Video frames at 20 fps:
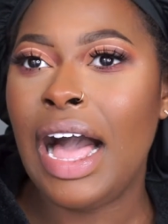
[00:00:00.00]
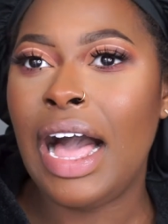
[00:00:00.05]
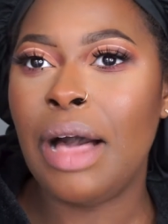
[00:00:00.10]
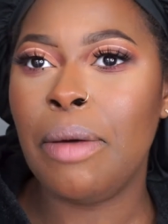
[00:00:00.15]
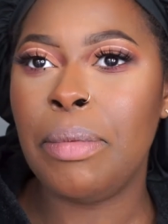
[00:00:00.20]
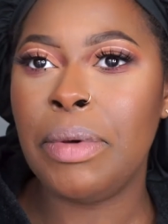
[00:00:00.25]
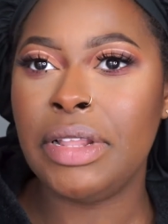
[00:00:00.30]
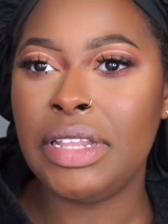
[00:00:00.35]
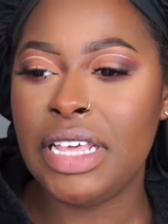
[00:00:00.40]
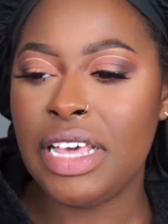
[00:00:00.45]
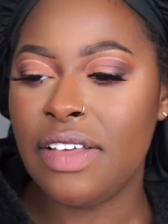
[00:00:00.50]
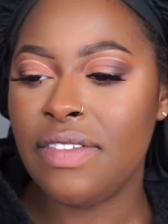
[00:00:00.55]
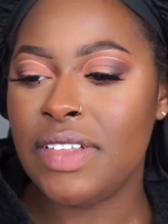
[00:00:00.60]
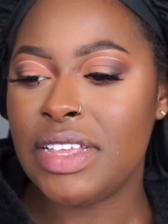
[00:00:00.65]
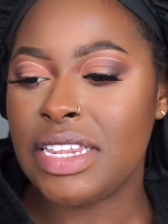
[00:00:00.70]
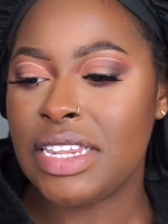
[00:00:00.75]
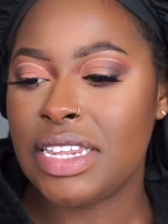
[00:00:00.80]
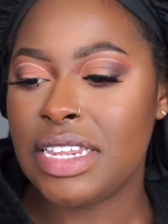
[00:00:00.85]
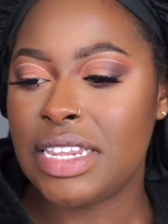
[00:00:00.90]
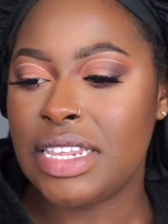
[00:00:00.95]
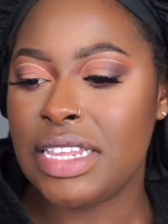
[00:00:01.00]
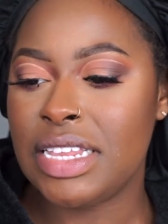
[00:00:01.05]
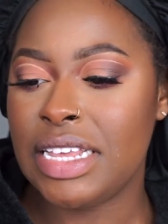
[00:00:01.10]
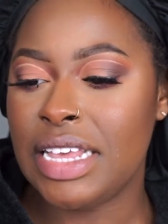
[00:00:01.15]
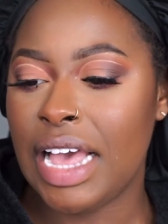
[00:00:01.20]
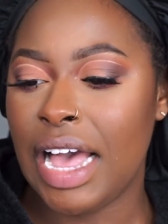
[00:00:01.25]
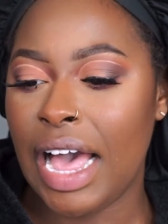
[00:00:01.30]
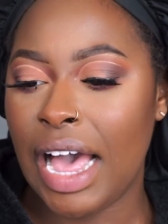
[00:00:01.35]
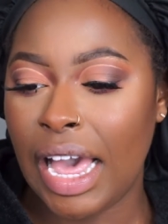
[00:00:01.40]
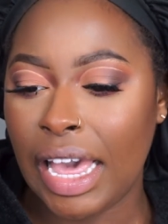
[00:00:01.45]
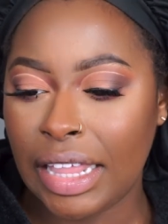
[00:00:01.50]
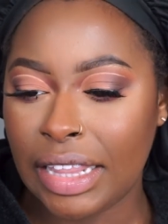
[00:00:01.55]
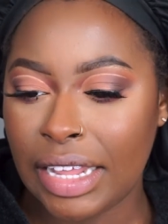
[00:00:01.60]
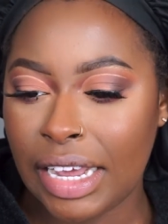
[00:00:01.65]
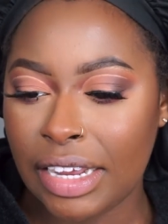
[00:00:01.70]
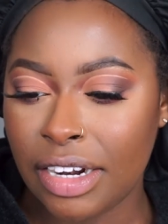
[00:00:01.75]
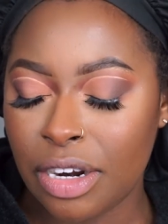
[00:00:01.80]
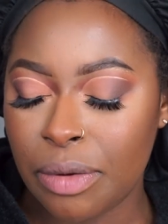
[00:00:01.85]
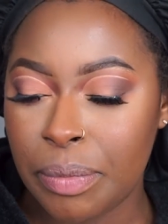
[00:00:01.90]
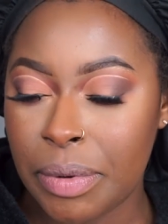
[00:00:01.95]
i believe this is the
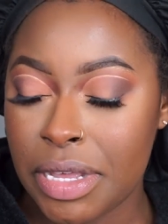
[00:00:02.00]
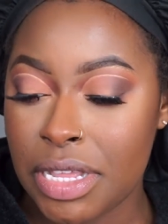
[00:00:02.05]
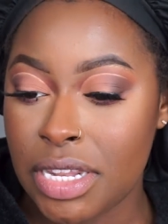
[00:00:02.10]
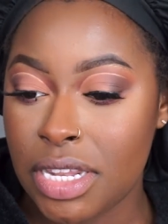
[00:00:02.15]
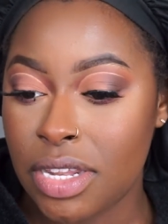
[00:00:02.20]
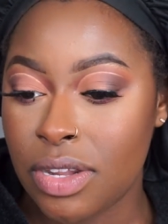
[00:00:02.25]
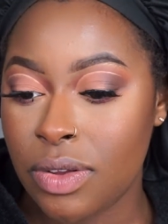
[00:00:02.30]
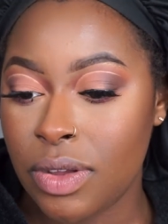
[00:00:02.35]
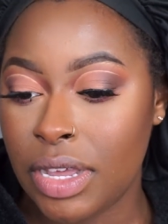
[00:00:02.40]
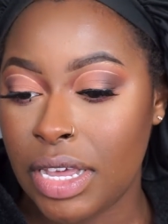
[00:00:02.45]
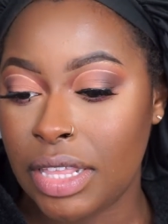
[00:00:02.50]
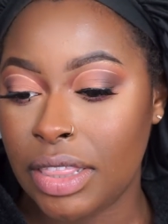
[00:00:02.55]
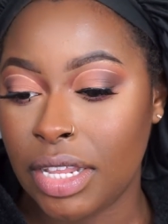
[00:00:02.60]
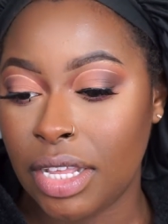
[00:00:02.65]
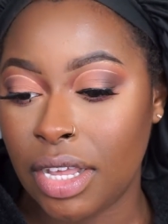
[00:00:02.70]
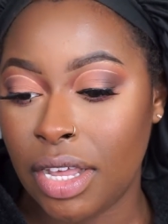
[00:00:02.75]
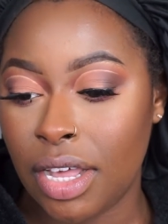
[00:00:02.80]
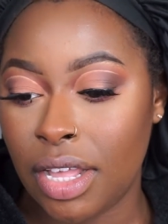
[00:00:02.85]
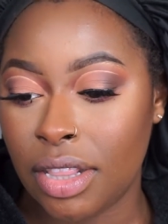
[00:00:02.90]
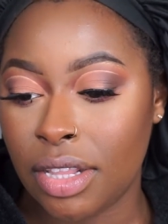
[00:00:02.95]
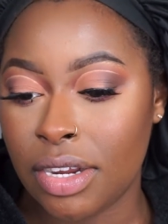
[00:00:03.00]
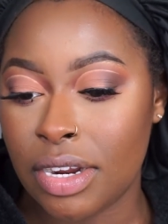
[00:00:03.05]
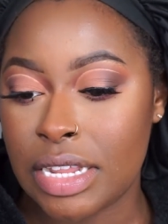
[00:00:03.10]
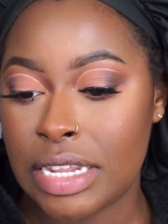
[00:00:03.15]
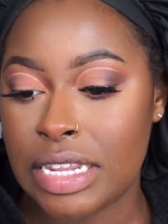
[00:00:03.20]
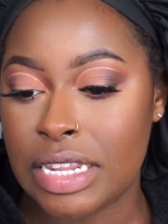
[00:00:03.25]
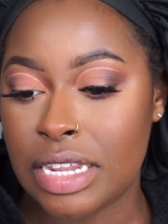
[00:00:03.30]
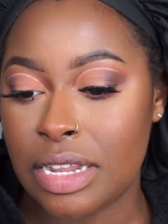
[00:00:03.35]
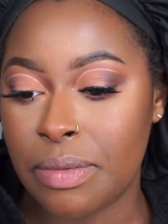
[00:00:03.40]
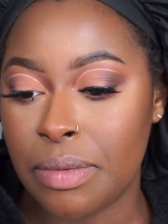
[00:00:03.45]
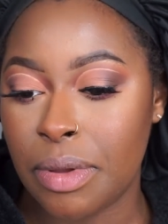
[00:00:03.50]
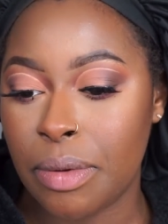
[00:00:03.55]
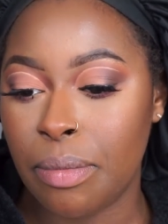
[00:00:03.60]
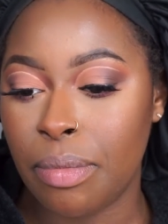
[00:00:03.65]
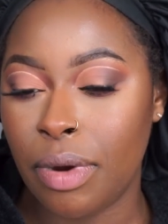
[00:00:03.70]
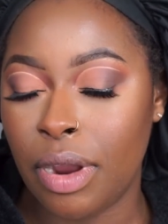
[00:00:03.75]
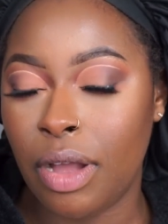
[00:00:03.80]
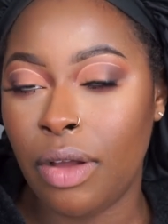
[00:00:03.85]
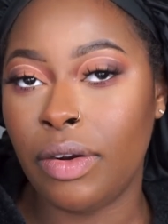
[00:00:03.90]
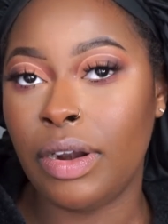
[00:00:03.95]
eyeliner pencil in the color simma
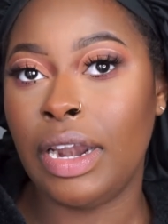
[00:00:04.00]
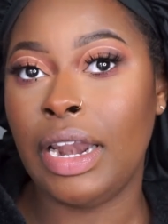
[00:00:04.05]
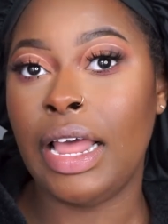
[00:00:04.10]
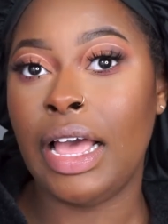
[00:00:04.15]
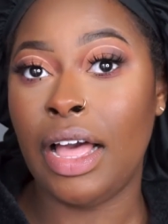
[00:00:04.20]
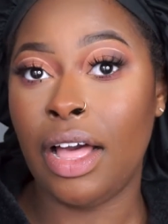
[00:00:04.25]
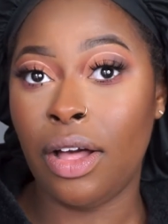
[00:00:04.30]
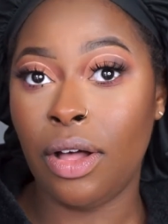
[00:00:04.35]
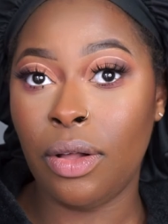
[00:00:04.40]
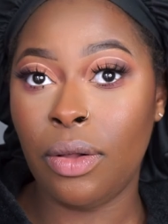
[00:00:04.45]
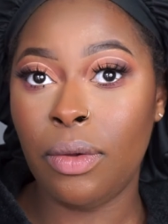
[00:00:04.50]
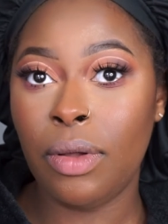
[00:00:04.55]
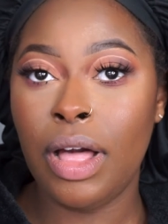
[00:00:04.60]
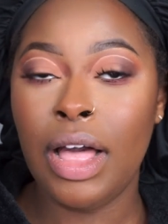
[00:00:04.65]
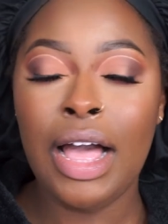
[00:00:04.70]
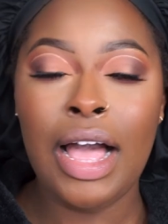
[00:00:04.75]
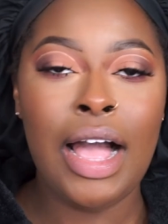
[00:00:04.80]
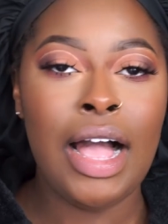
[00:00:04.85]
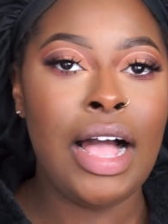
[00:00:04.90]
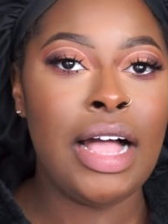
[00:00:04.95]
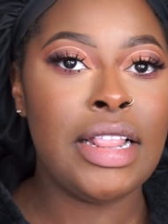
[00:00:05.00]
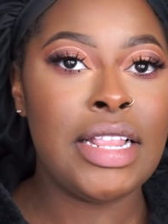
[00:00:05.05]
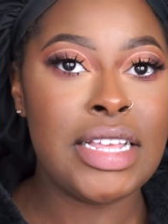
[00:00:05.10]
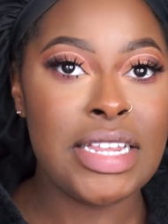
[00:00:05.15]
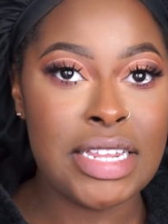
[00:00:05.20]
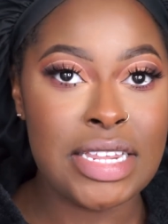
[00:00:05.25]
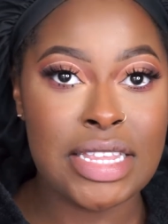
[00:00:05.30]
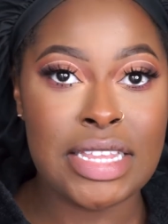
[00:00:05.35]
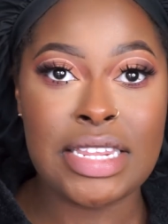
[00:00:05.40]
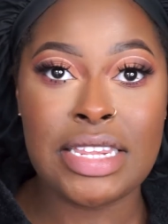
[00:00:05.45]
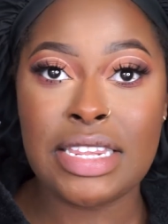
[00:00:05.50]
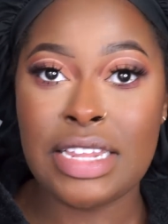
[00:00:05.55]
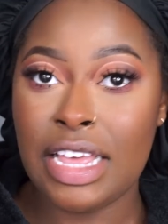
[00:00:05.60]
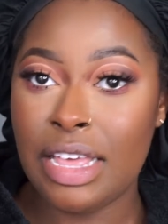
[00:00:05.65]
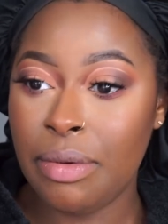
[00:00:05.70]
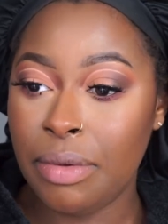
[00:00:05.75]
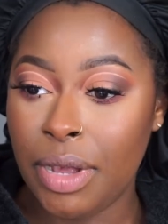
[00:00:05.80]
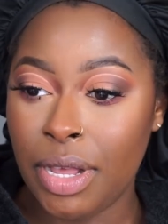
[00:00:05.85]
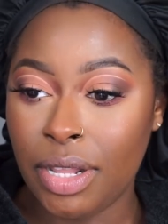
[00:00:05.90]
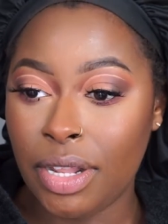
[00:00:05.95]
brown now this is the
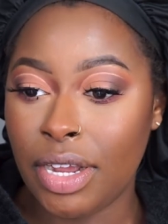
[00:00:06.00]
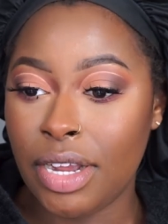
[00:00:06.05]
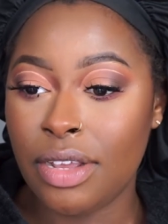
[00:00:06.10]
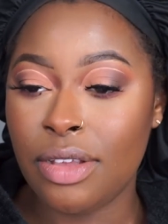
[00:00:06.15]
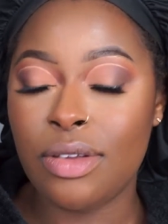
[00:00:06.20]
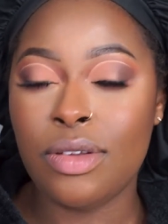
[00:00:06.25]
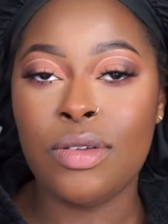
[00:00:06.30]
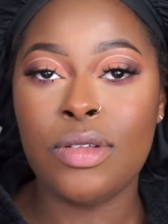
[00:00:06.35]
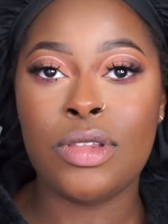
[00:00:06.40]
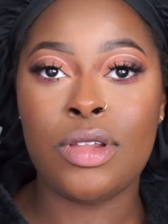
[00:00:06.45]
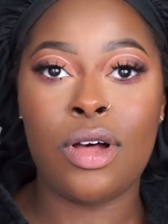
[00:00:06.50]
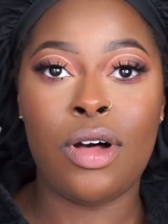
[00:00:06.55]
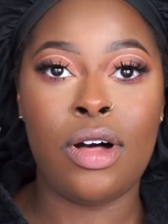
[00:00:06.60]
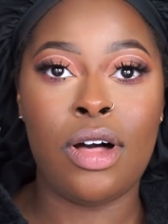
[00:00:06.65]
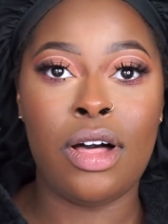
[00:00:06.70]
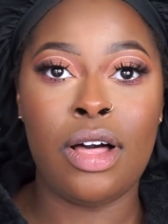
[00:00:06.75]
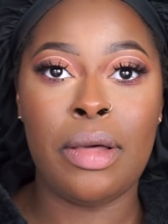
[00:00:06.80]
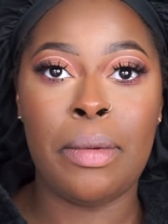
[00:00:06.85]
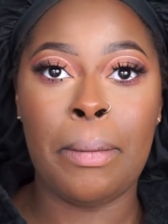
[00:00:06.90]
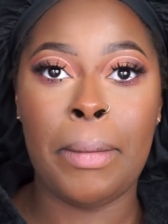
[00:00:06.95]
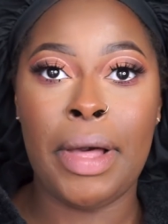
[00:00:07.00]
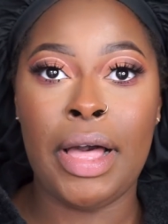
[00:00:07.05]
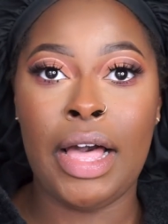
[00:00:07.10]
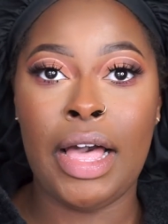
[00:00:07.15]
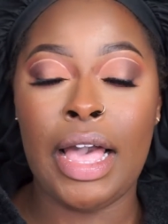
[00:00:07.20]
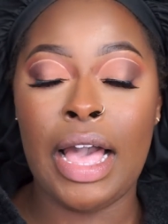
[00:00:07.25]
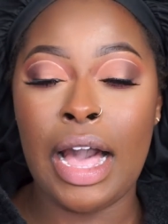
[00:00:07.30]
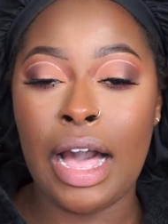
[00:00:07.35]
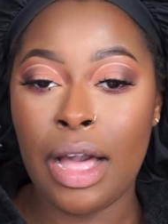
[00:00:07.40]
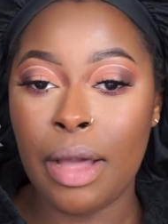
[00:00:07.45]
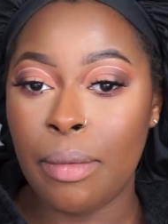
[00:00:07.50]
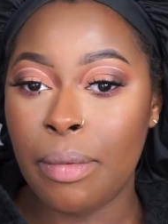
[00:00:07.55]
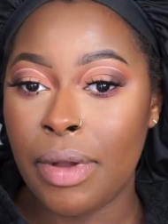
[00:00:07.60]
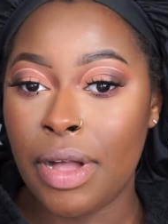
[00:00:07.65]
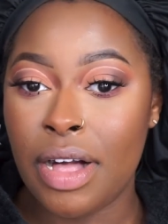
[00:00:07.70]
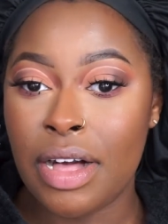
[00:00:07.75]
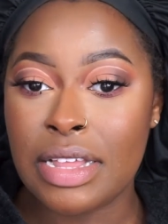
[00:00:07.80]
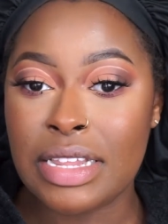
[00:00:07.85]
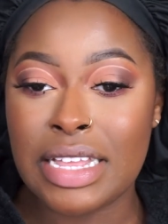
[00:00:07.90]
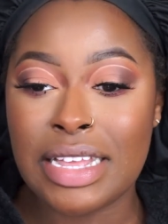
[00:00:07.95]
same color I use on my
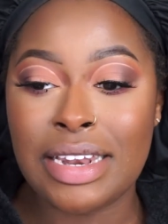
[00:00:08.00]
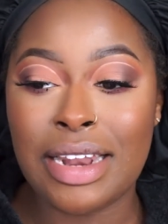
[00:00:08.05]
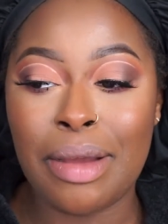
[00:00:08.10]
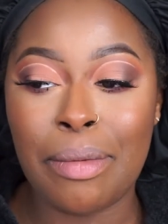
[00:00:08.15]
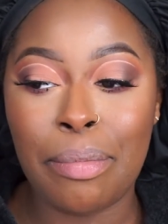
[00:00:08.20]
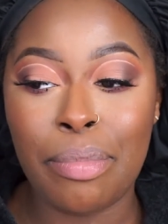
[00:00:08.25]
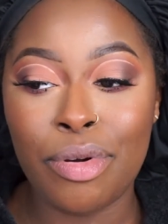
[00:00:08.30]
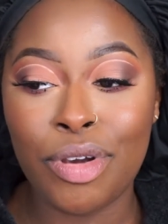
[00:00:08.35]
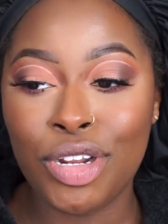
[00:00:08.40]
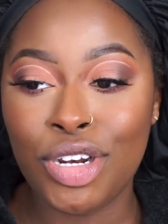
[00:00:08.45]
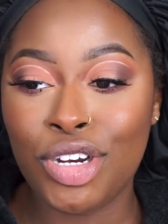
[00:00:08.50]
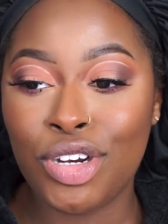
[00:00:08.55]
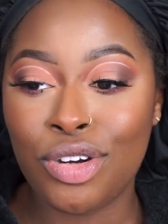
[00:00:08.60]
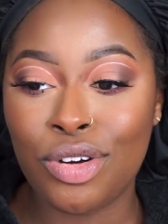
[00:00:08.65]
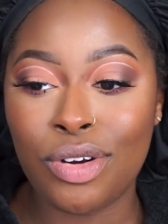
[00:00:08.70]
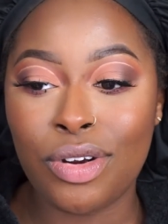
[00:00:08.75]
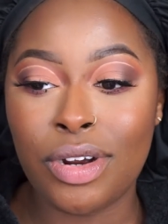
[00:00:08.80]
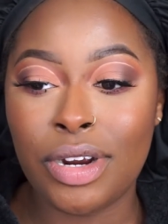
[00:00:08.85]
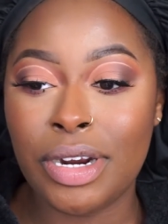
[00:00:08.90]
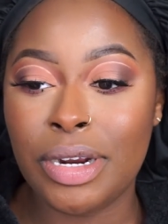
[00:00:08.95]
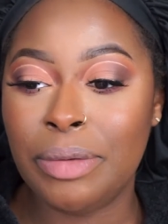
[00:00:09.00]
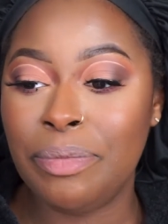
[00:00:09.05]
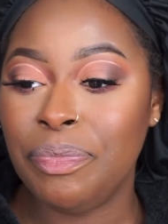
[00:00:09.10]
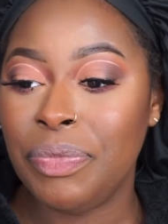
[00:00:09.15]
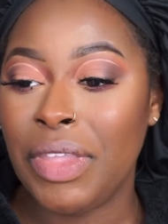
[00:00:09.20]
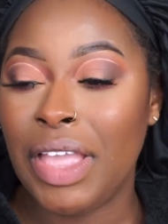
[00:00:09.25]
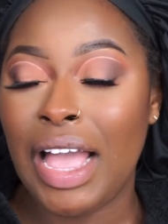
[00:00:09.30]
eyebrows and I'm pretty sure